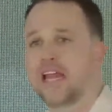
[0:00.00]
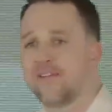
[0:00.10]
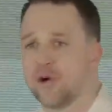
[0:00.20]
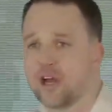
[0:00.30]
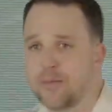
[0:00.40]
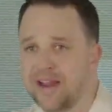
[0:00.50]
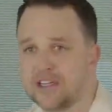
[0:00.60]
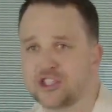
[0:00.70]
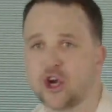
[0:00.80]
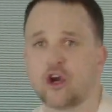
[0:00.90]
if we're going to be a
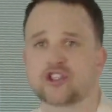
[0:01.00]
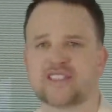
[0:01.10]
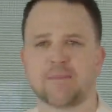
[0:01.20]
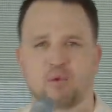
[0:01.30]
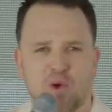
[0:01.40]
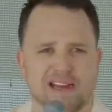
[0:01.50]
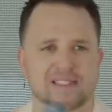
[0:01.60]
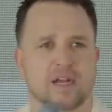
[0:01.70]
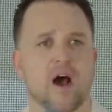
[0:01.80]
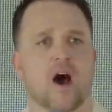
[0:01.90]
church that
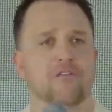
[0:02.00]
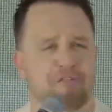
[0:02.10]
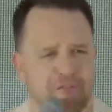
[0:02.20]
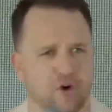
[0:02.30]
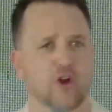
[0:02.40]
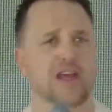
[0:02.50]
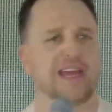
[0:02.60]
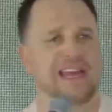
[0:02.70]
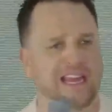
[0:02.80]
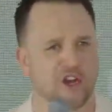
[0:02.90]
brings God
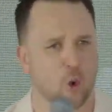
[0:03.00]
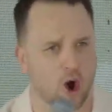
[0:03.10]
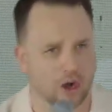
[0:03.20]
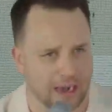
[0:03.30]
fully into our